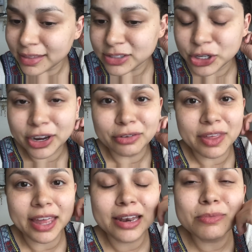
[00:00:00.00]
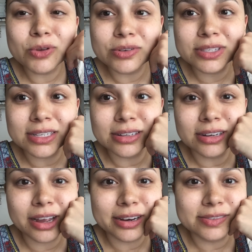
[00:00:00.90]
took care of the animals
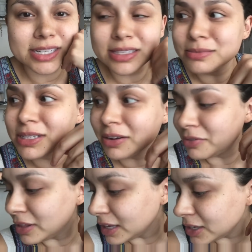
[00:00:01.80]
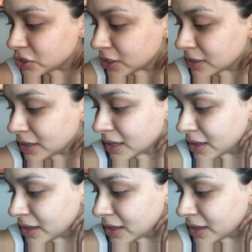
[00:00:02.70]
and kind of did some stuff in the kitchen.